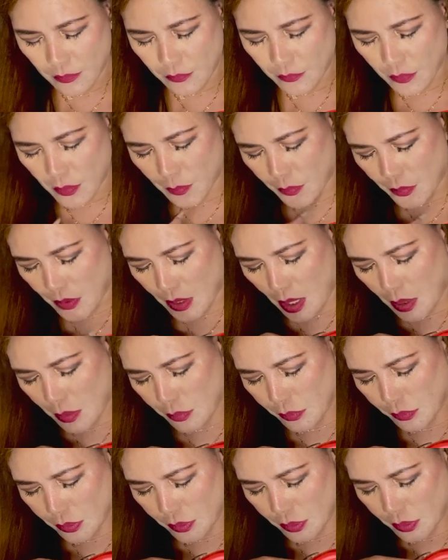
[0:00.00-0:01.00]
from the
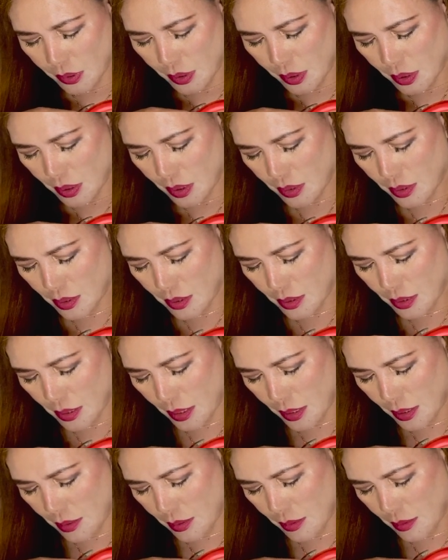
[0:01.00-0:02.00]
outer
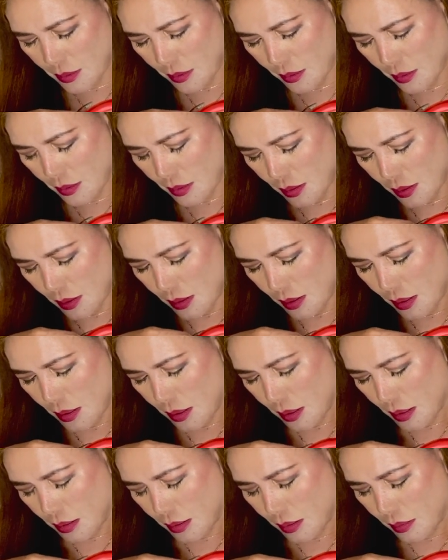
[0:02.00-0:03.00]
instead.
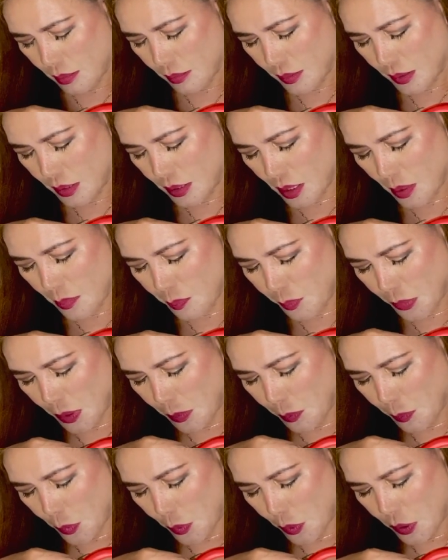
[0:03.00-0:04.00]
But some
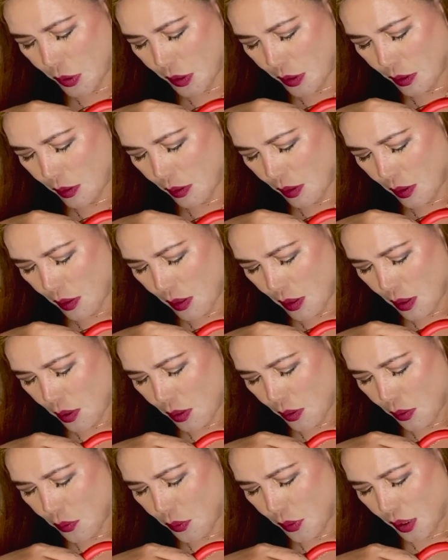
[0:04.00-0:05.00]
people
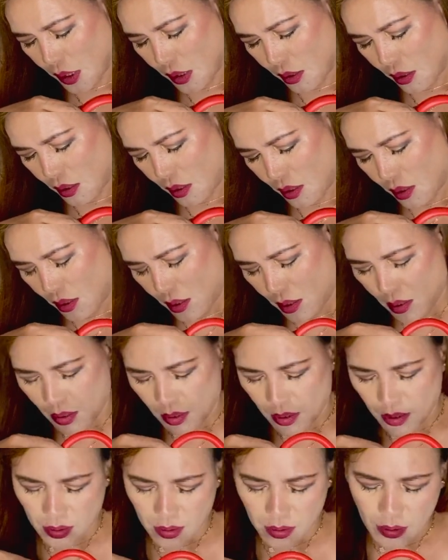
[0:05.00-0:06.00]
hook it
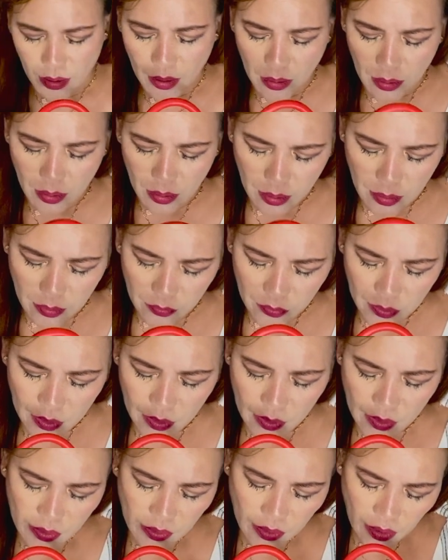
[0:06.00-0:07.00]

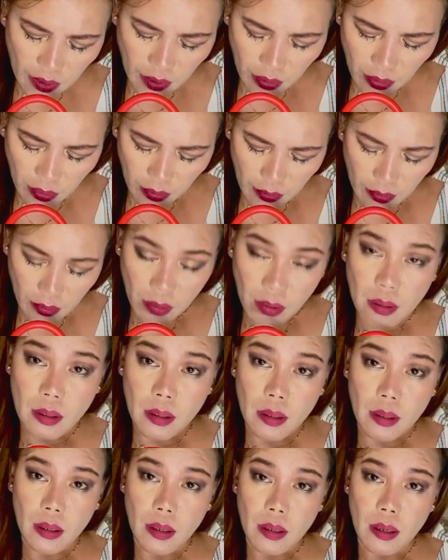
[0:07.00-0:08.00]
just here.
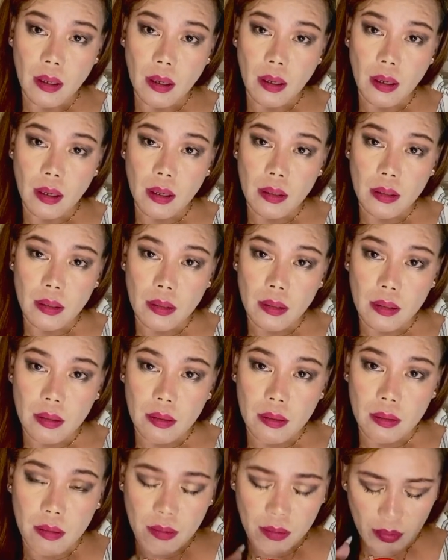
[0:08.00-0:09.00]

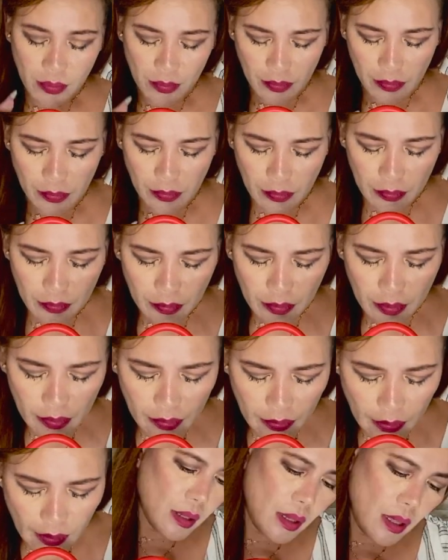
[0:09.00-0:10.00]
So
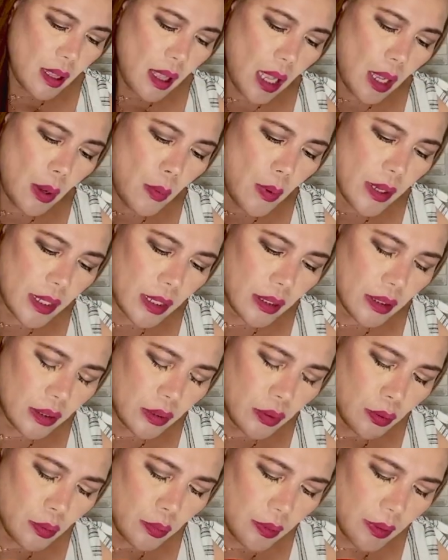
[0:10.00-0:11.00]
I wanted
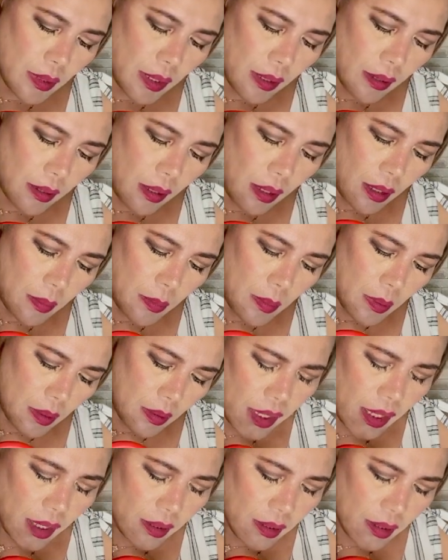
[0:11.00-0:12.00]
it to look like a
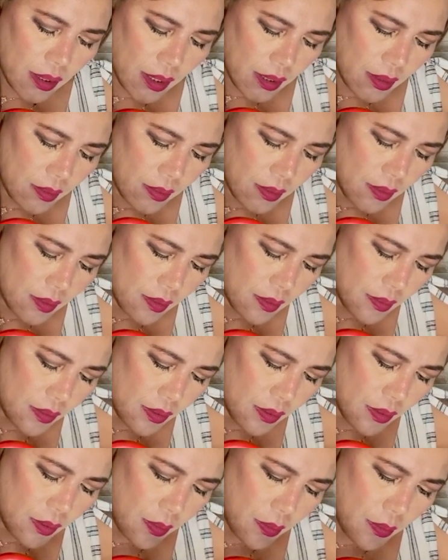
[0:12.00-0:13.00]
necklace.
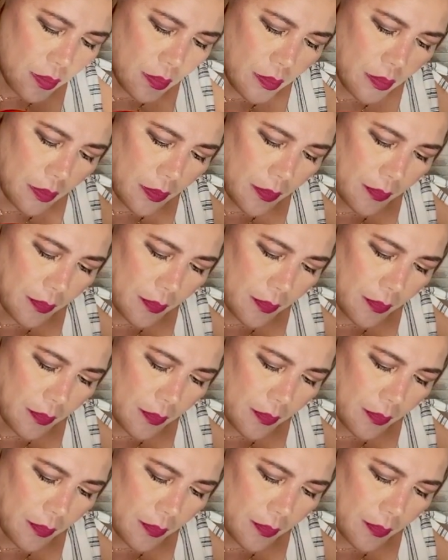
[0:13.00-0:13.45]
So,